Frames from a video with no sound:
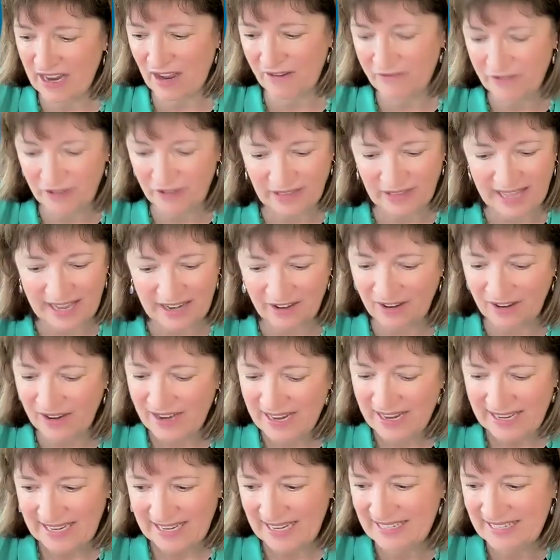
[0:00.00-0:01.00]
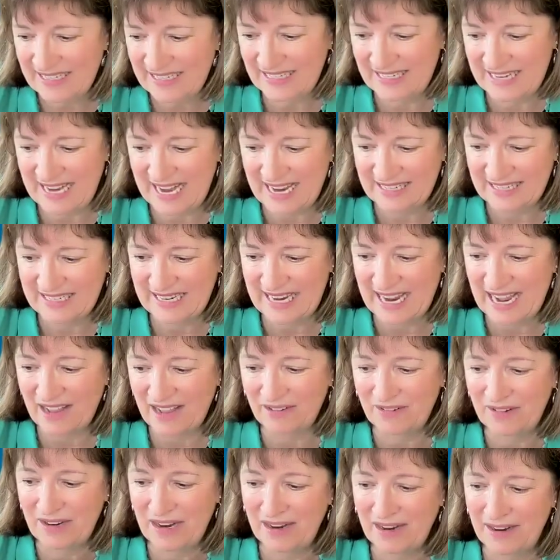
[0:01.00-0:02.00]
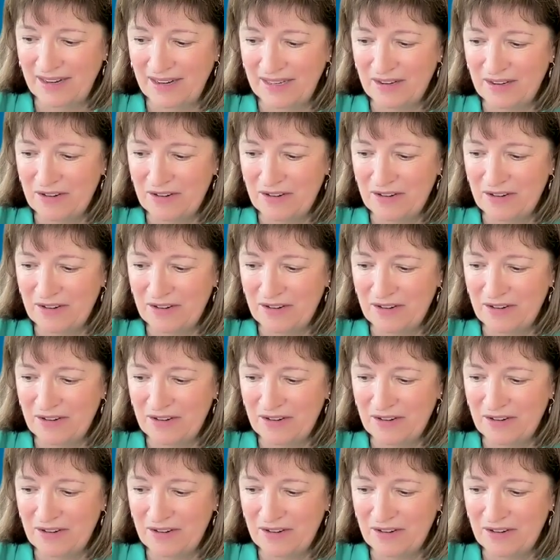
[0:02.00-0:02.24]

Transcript: cover letter, it stands out